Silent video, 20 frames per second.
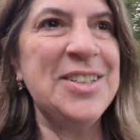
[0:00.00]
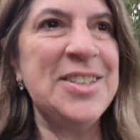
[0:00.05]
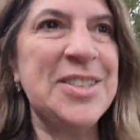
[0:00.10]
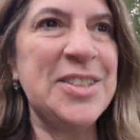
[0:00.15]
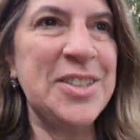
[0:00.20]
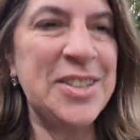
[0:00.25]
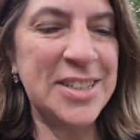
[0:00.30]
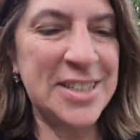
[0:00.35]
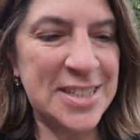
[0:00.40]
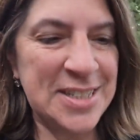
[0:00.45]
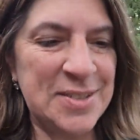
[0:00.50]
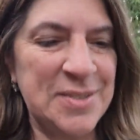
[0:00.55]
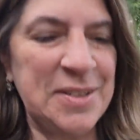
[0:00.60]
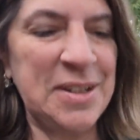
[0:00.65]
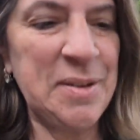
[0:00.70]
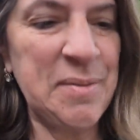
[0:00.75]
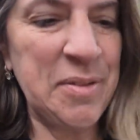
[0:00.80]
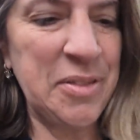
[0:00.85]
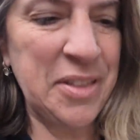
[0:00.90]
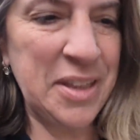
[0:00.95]
so this is what
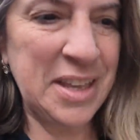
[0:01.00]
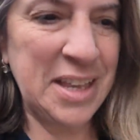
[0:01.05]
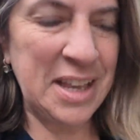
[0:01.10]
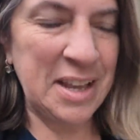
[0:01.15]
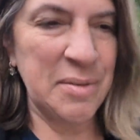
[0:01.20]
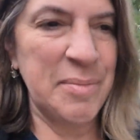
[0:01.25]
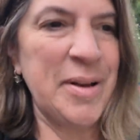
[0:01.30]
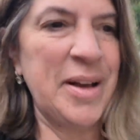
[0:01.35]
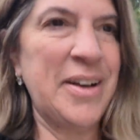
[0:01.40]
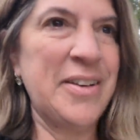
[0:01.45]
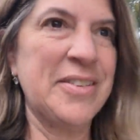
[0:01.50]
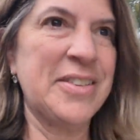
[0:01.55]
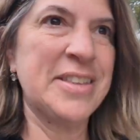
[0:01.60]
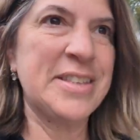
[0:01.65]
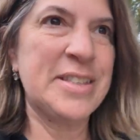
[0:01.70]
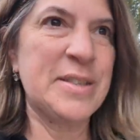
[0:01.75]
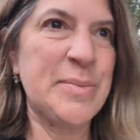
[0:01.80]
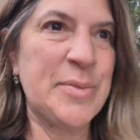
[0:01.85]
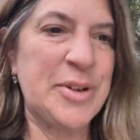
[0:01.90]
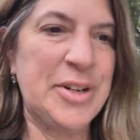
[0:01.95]
I'm thinking about
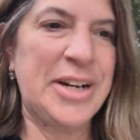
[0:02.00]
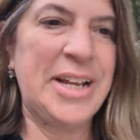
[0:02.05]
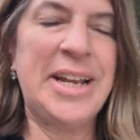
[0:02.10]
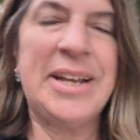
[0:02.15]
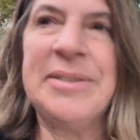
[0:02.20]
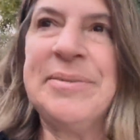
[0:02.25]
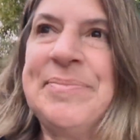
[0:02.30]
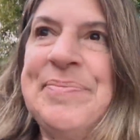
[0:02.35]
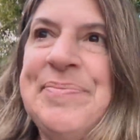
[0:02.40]
this morning.